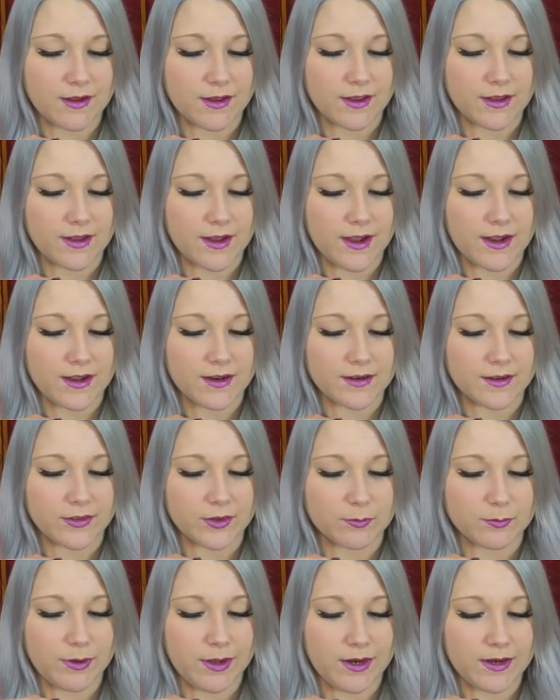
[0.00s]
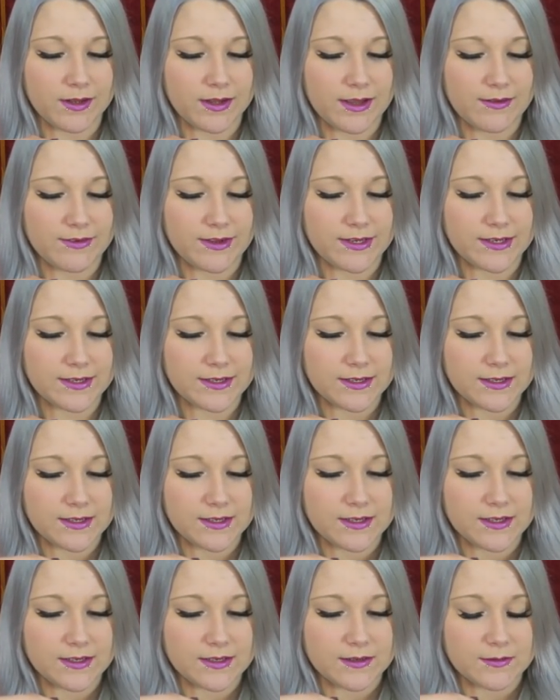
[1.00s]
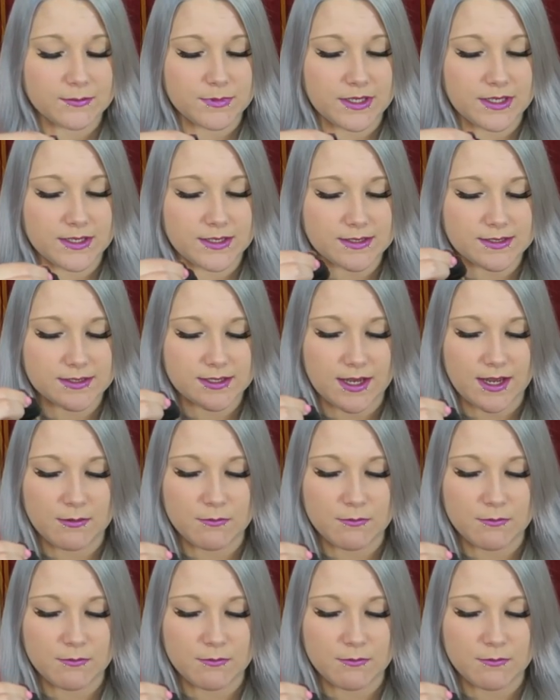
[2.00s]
I got another bottle of it because